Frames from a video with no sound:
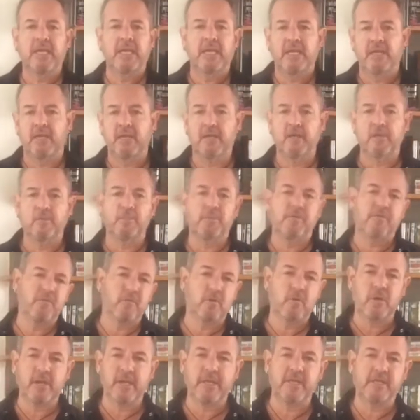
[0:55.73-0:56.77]
And before
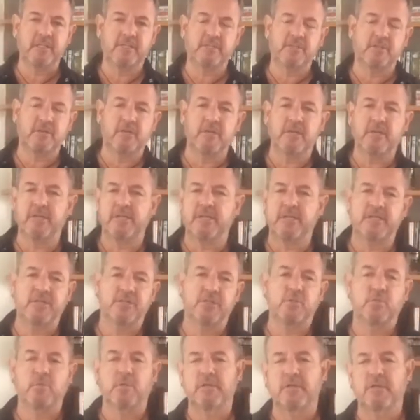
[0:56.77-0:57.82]
I get started, I
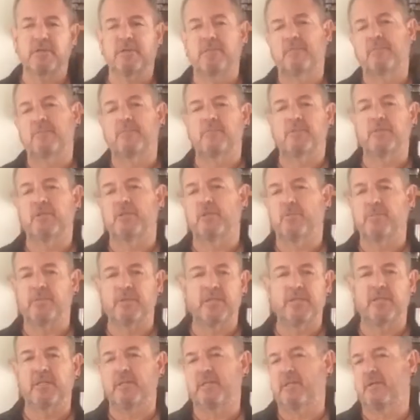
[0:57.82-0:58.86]
just want to, be
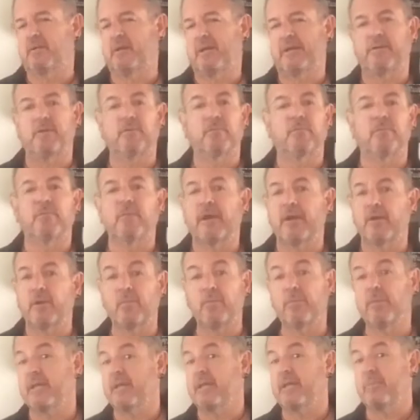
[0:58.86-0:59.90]
clear. I don't
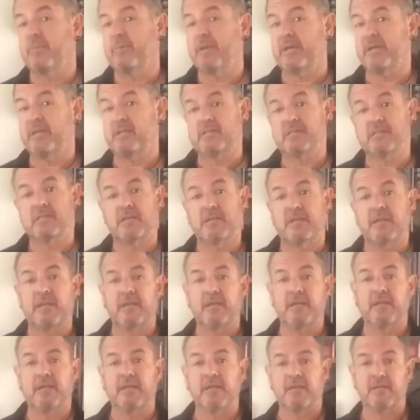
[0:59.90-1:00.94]
play the bass,
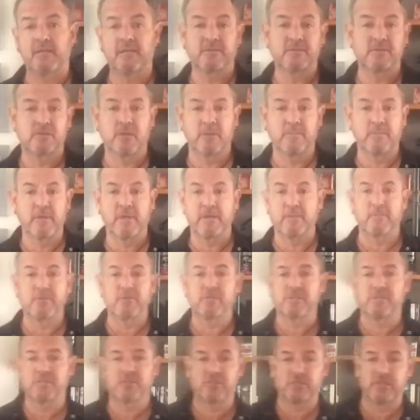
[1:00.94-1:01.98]
and so I'm not a
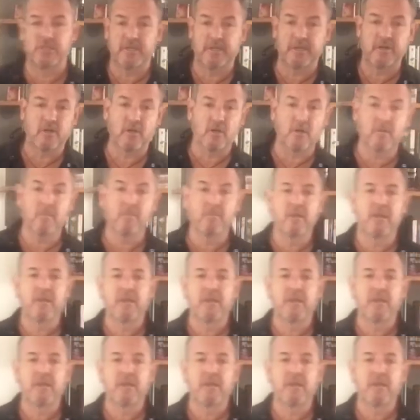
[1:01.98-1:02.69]
musician at all.